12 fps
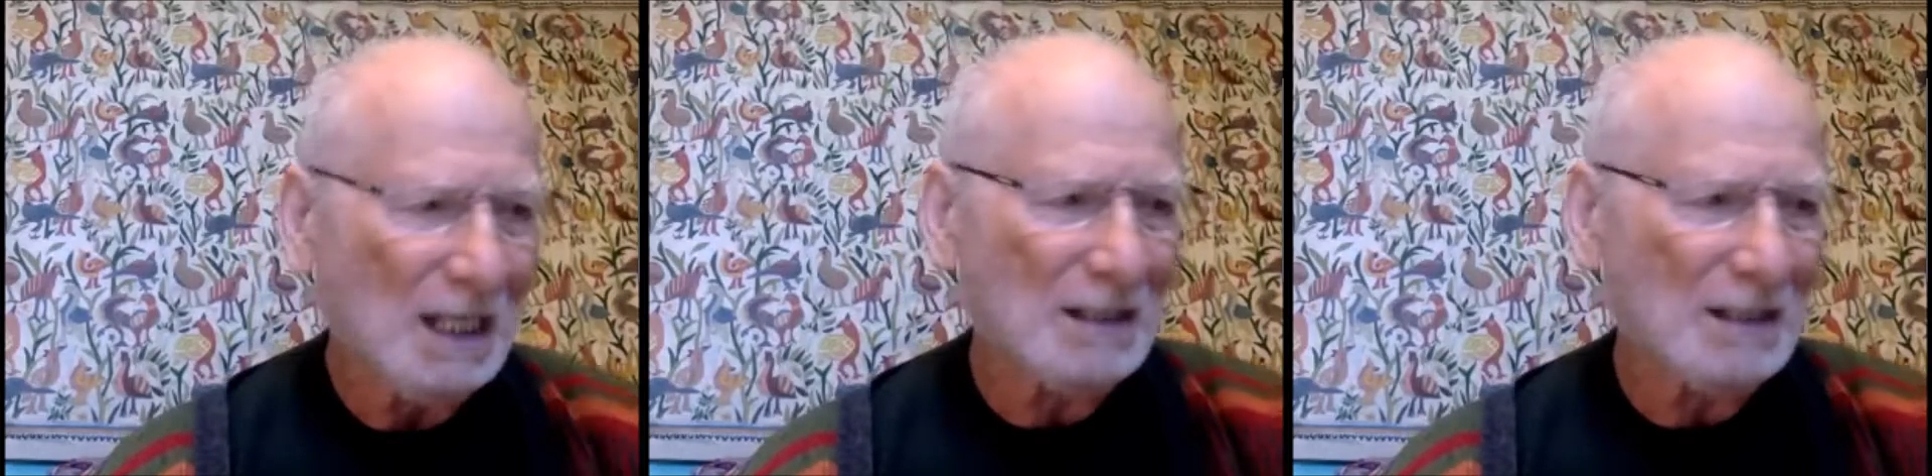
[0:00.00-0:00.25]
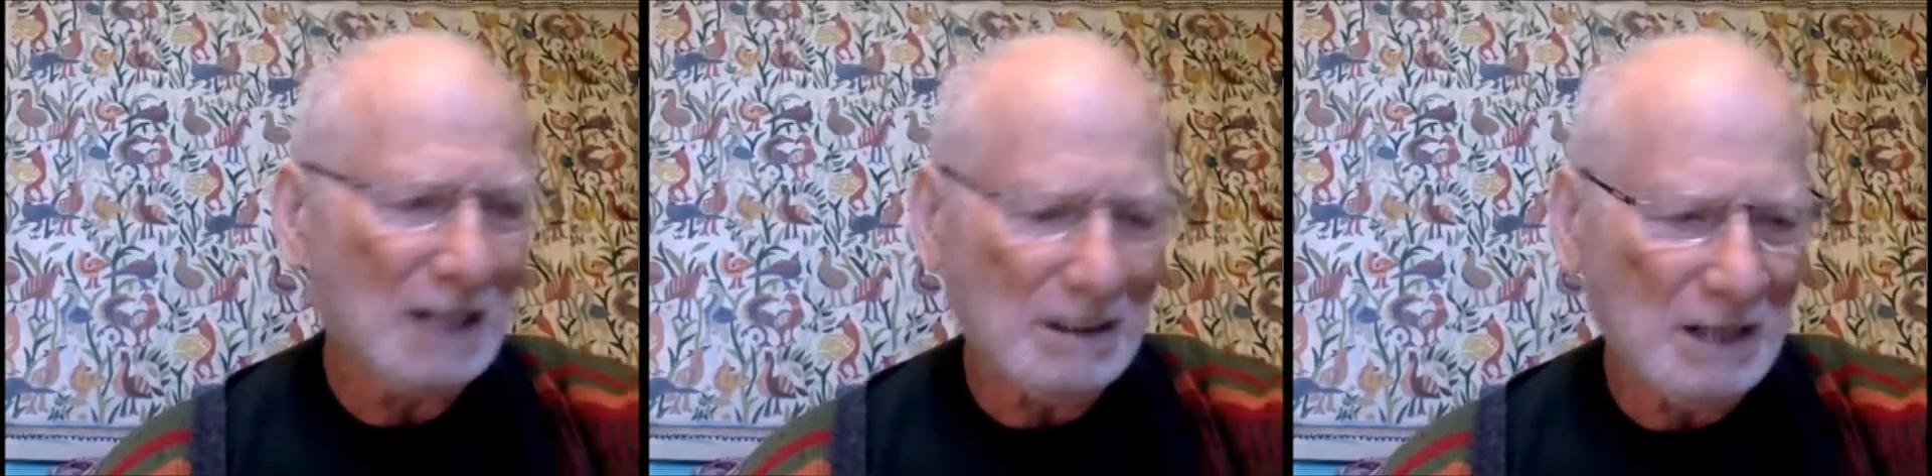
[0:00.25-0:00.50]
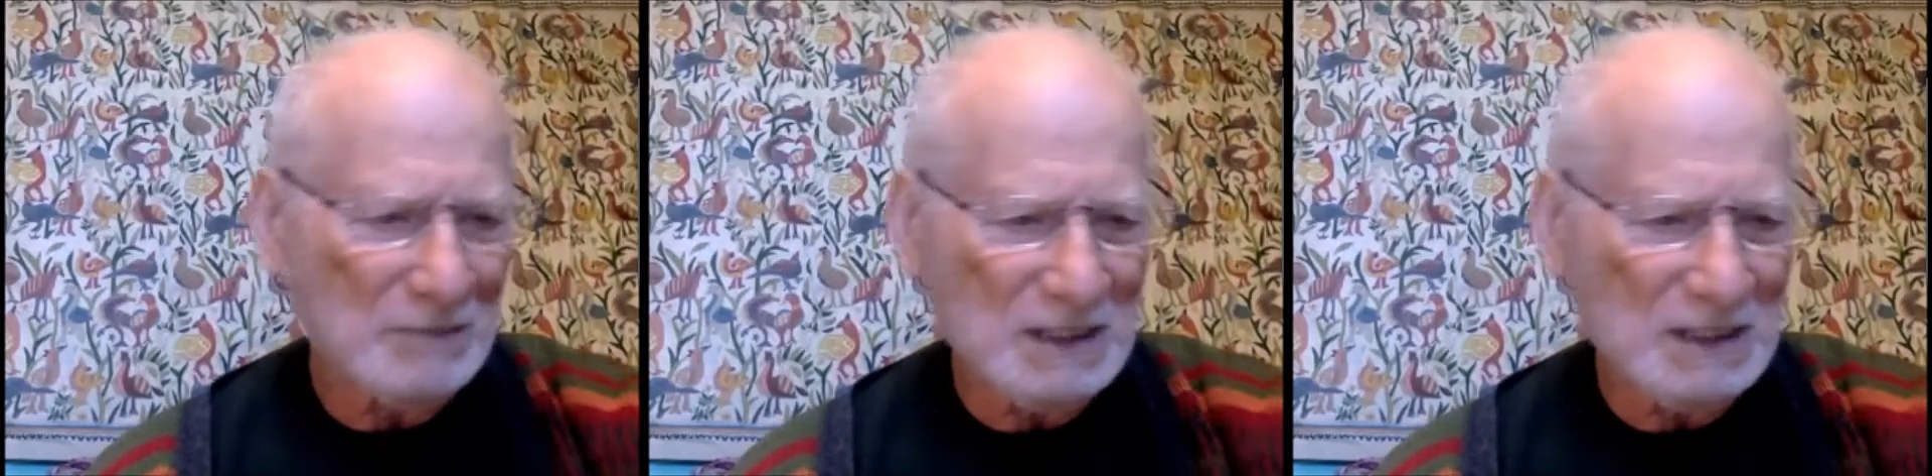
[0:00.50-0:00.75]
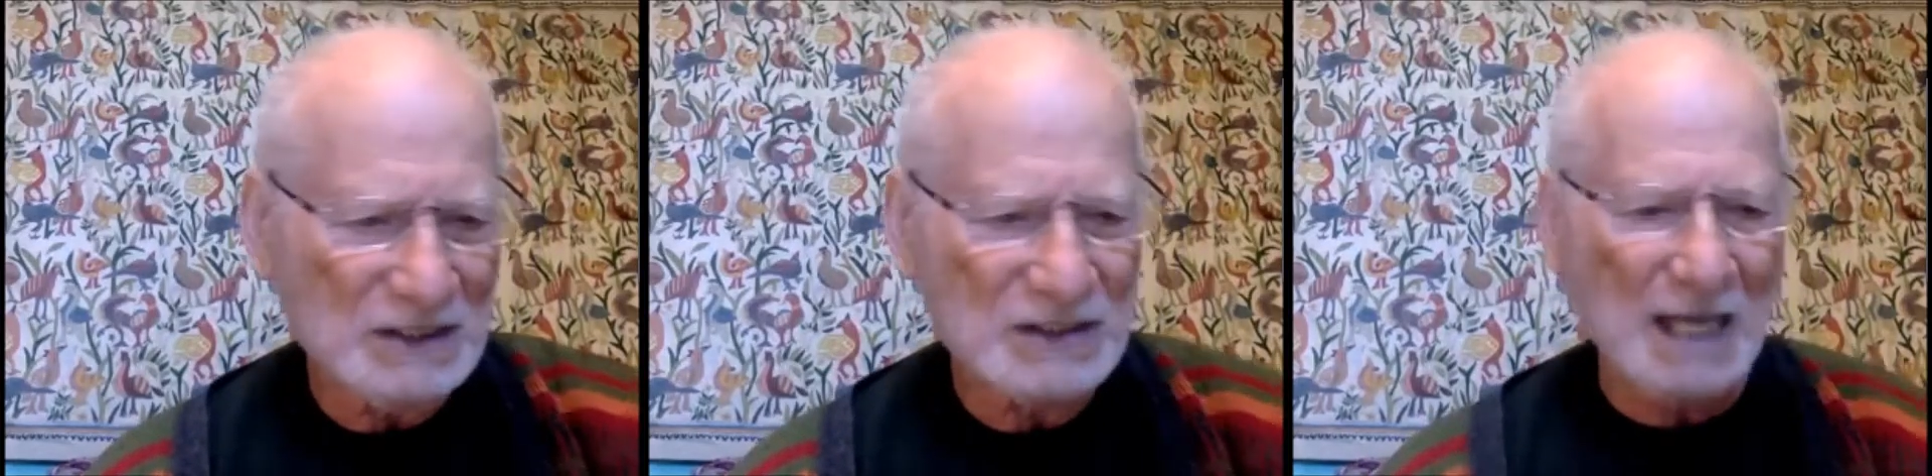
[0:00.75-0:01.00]
Let, let, let
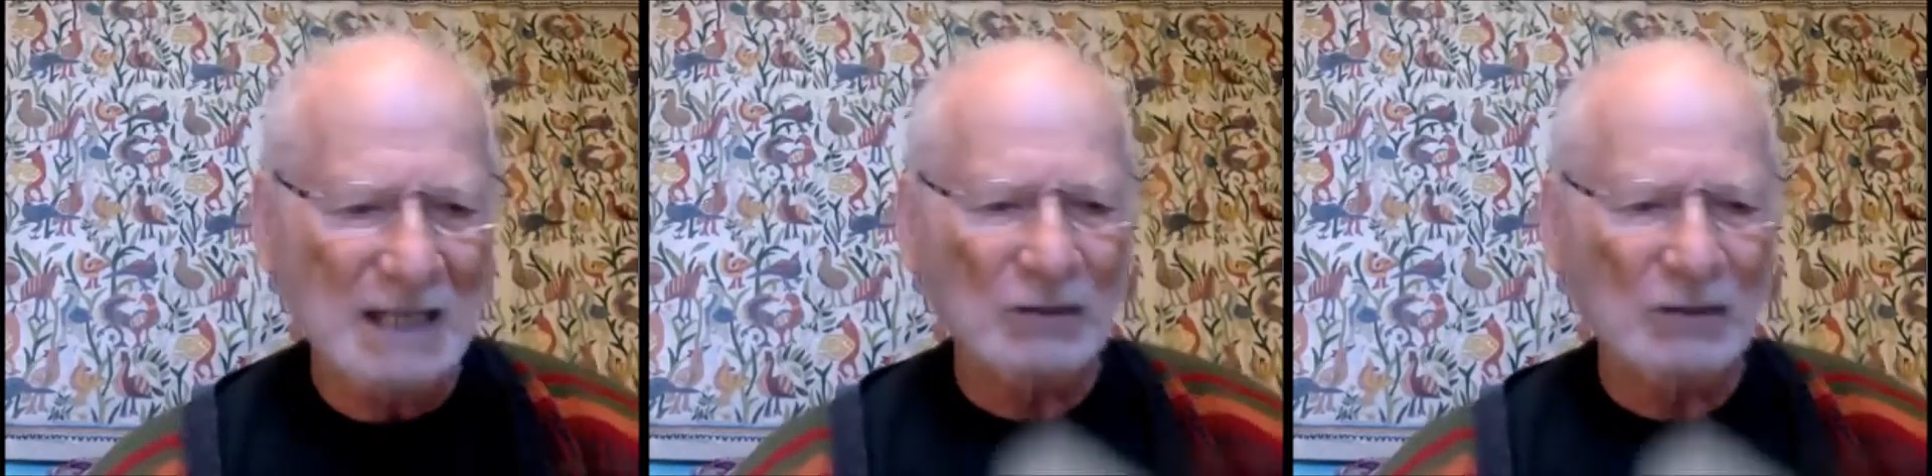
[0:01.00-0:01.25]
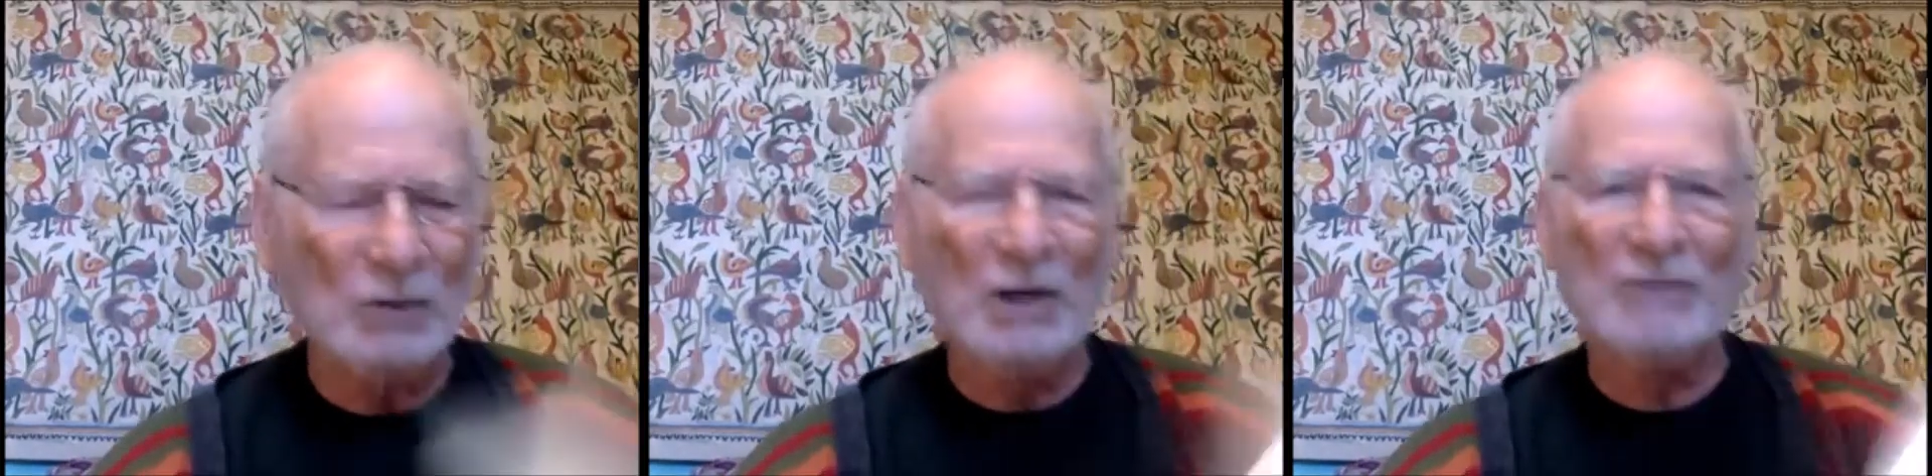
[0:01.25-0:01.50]
me say